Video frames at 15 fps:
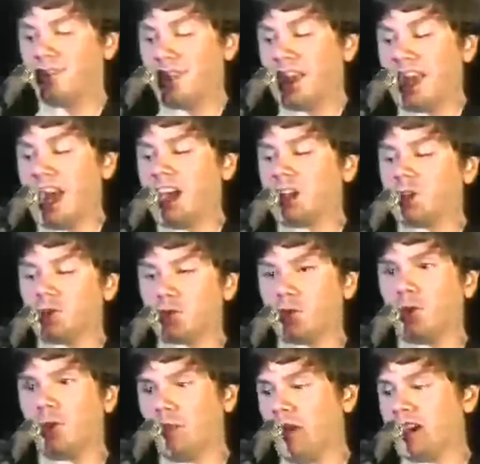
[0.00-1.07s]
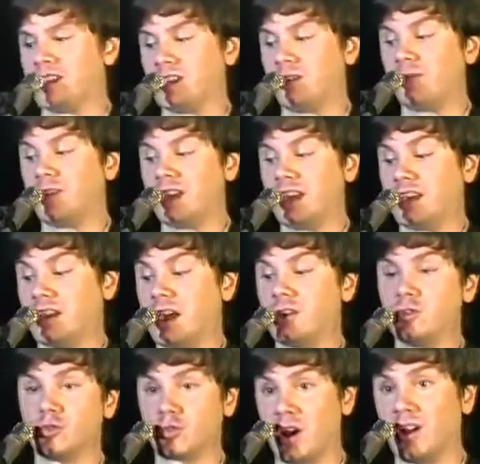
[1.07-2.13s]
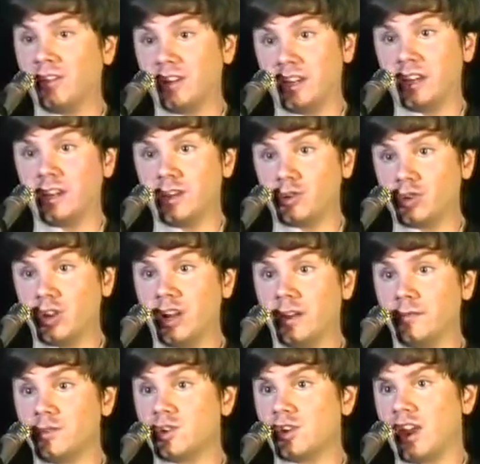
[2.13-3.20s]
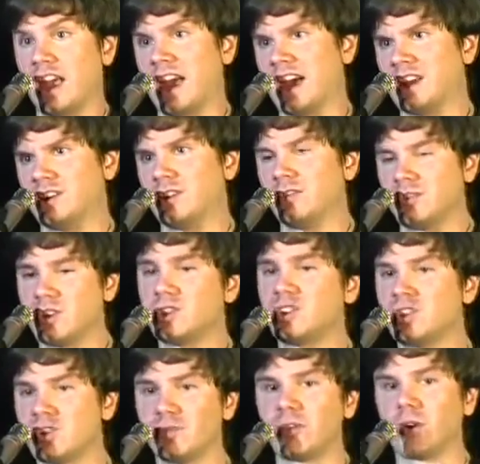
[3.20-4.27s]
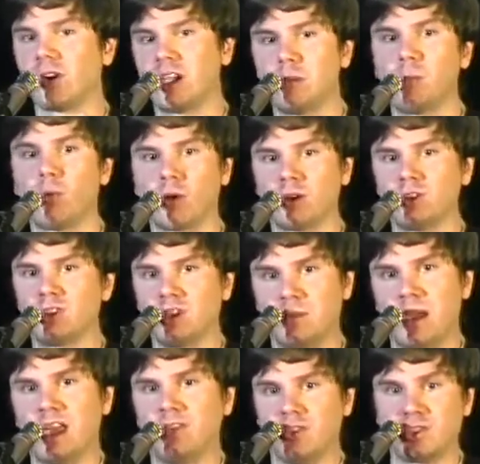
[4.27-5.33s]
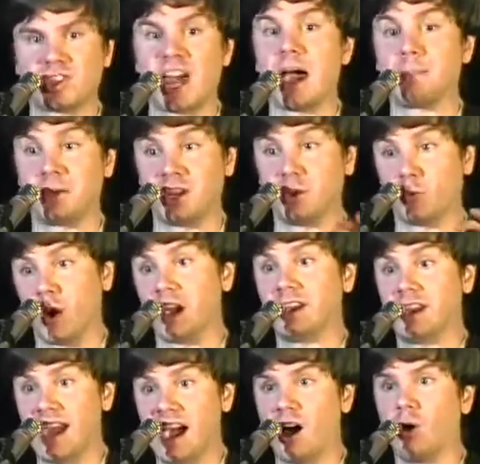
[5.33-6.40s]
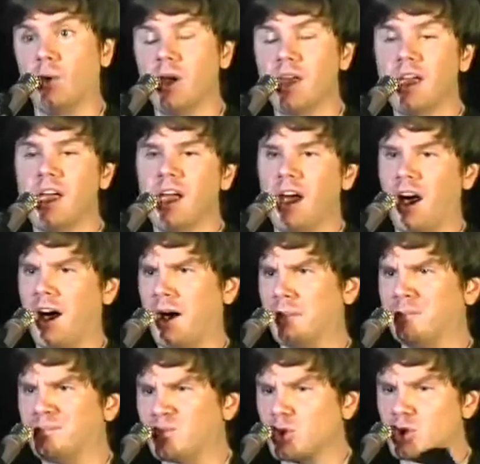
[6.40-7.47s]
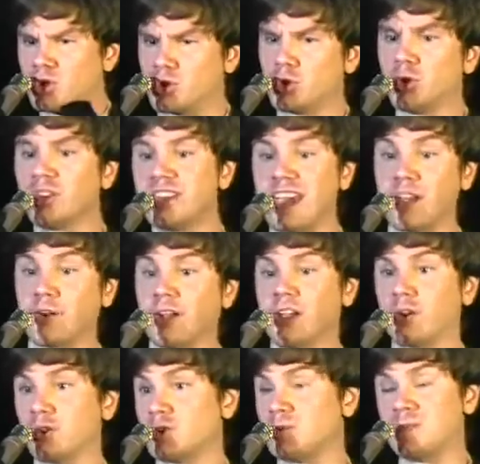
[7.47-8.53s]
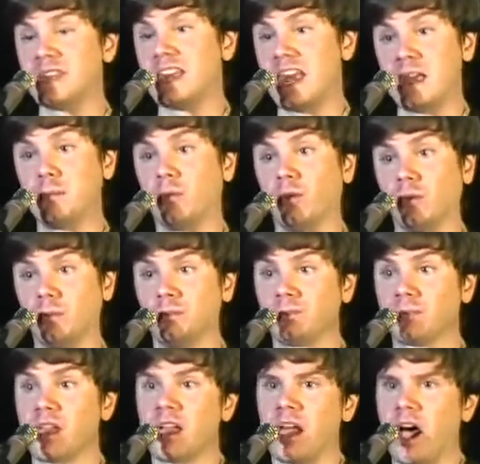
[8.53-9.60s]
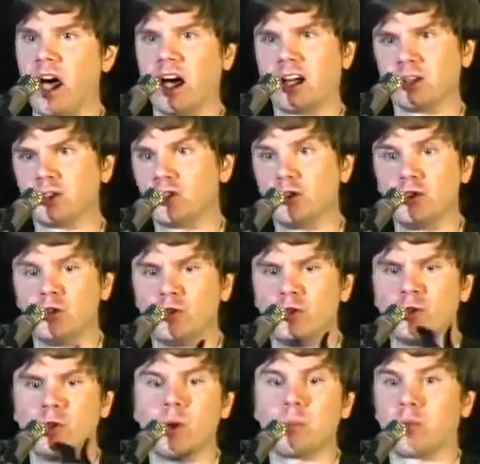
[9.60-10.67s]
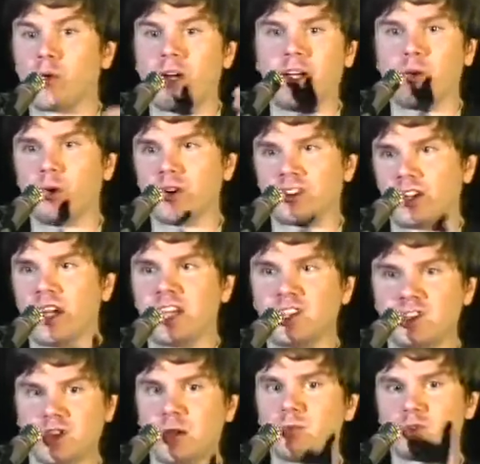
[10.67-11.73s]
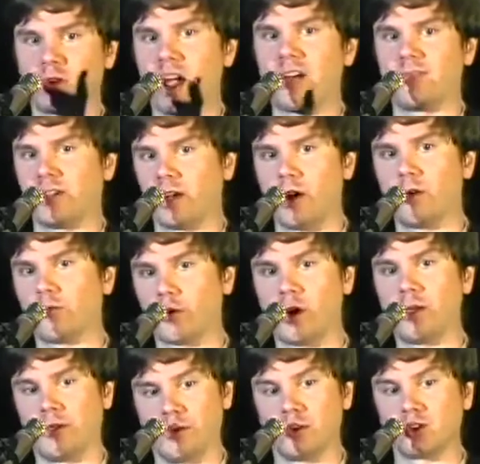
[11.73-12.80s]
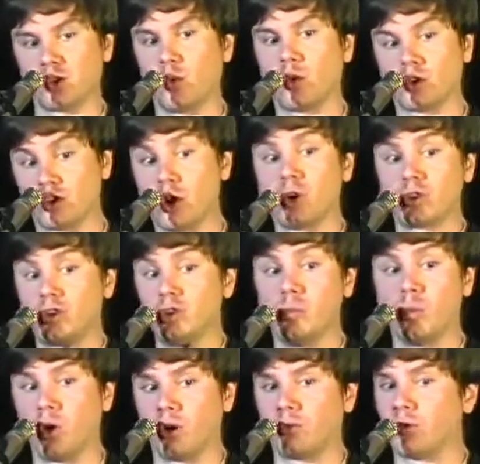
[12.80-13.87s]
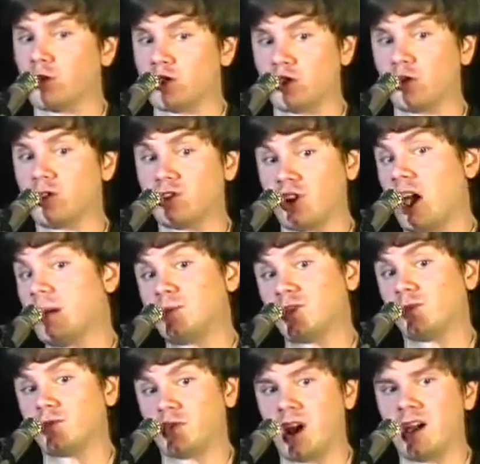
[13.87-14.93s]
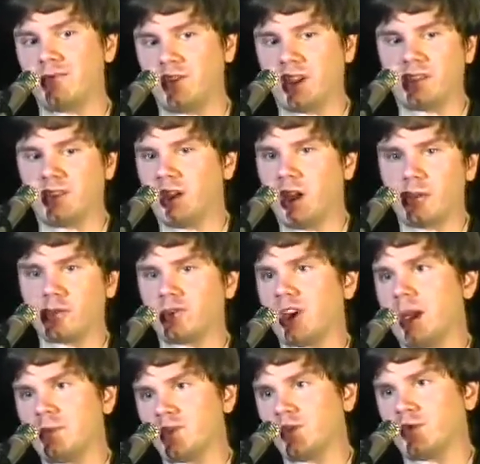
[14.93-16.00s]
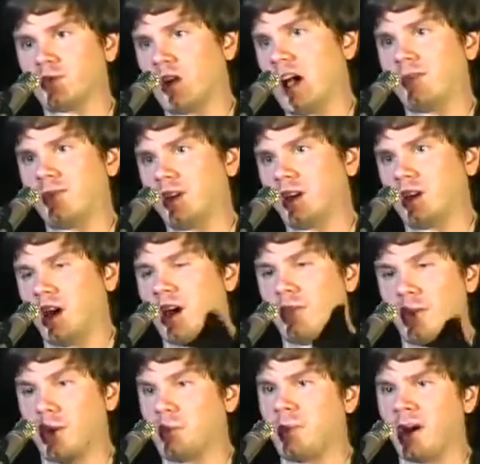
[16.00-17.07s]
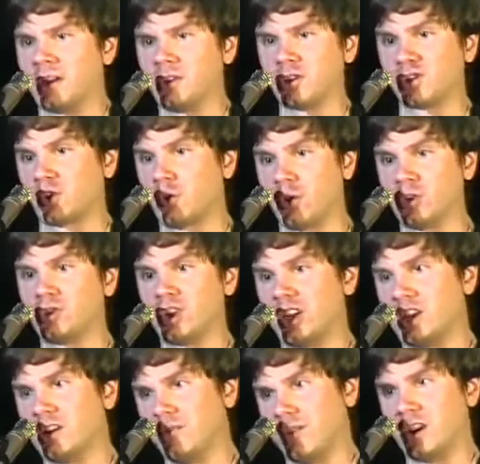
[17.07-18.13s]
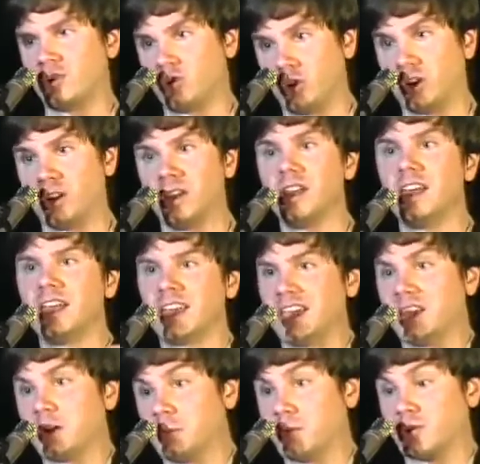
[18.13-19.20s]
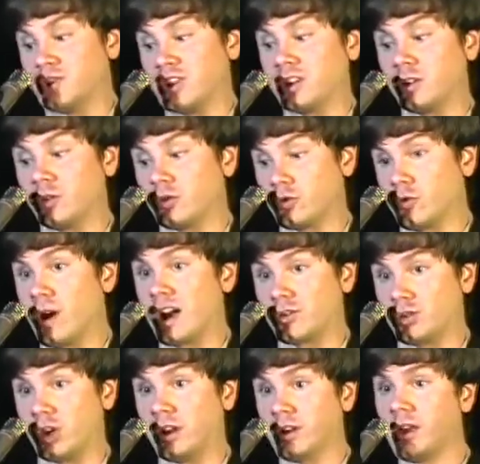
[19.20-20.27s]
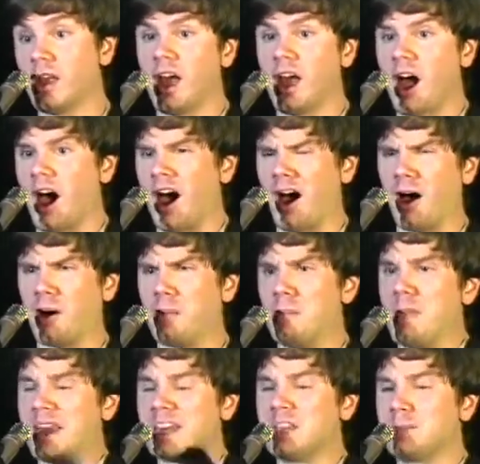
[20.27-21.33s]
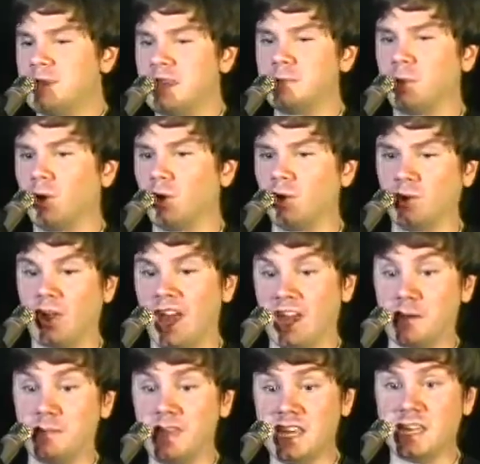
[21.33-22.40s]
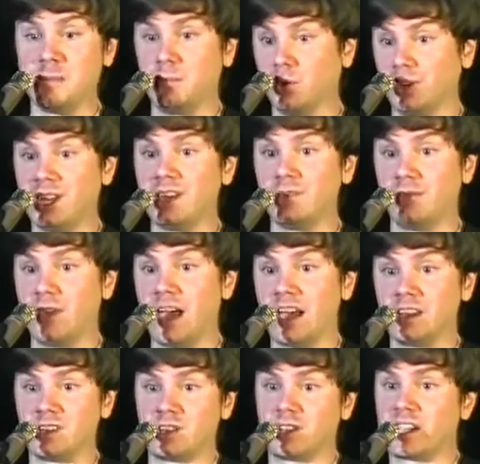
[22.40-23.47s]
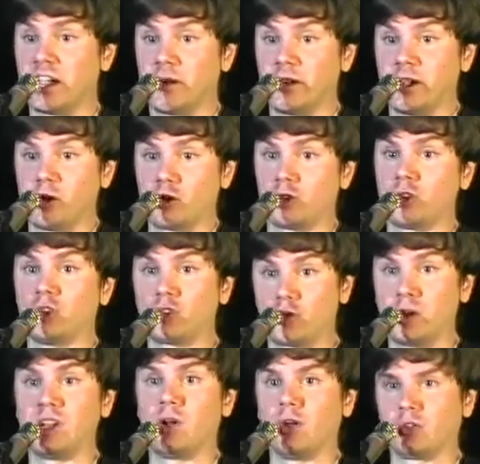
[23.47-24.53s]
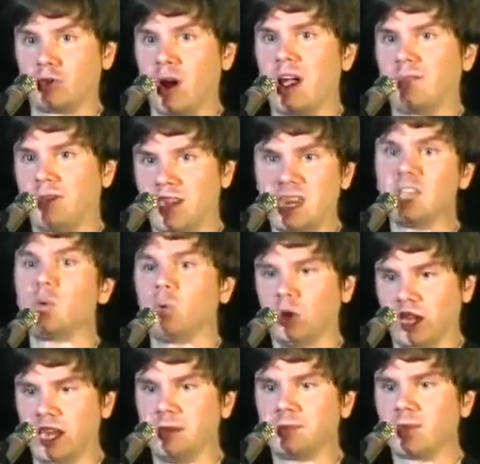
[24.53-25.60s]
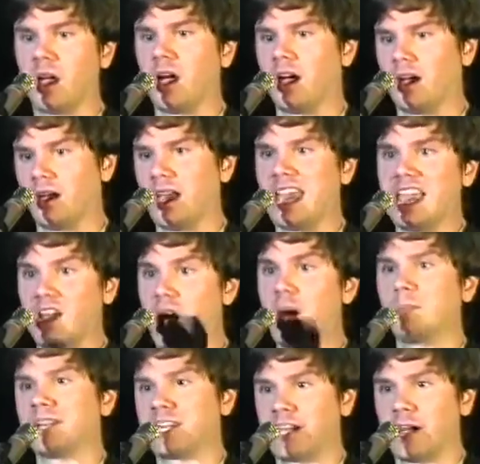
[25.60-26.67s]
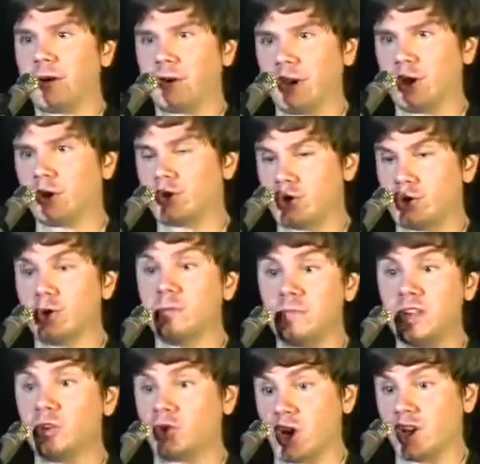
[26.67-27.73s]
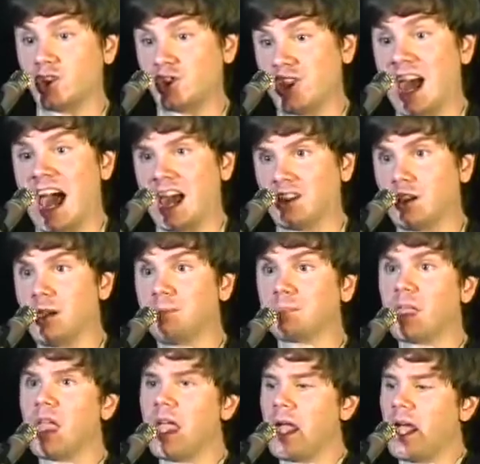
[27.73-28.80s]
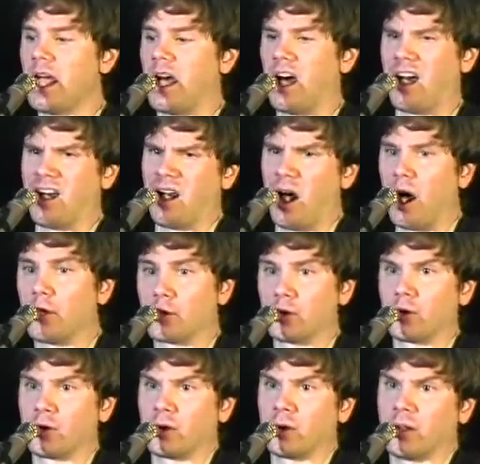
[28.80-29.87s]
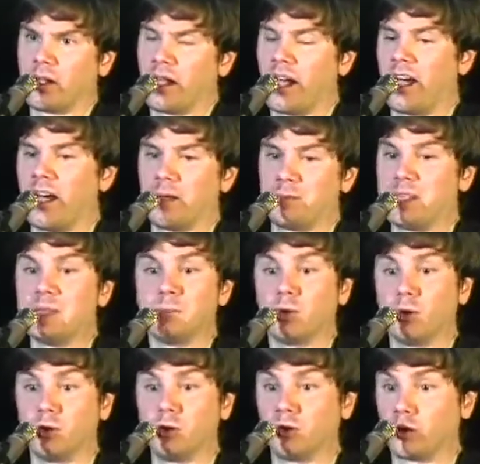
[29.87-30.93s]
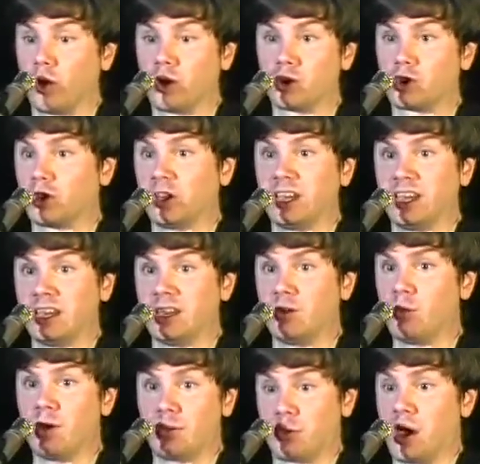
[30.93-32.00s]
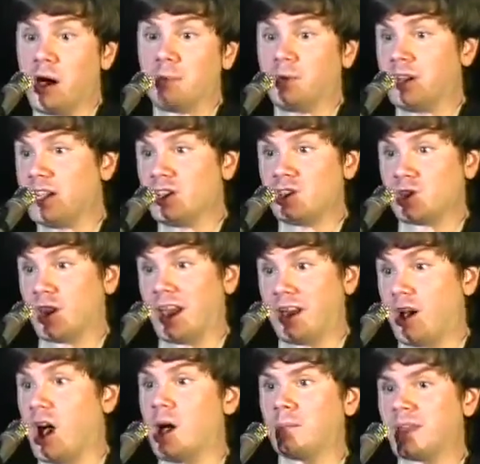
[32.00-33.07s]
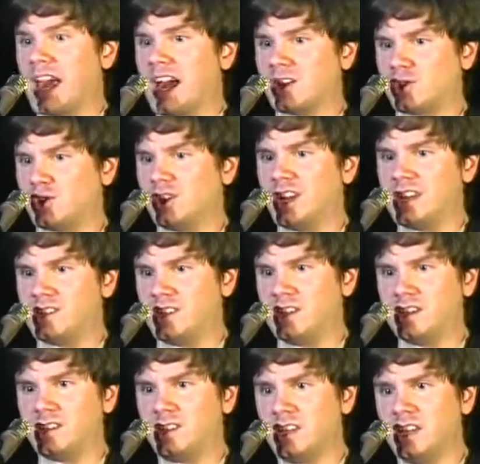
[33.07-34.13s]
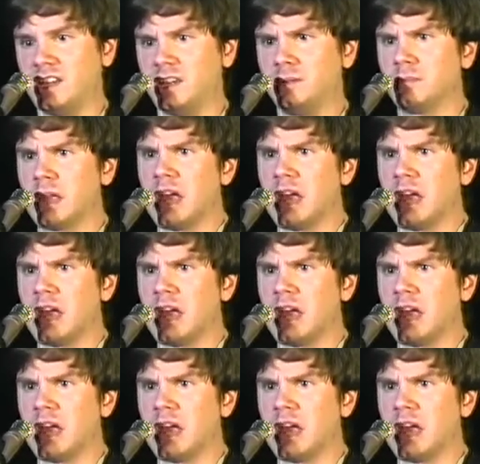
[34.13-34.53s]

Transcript: they can't control by defeating net neutrality initiatives. And this is a very important debate that's happening right now. Um, should carriers be able uh, to prioritize some traffic over others or charge you more for certain types of traffic than other types of traffic, uh, thereby discouraging innovation in a particular direction. Um, many people like me believe that carriers should treat all traffic equally uh, a common carrier should be just that. Uh, other uh, people, largely with companies like Comcast and AT&T,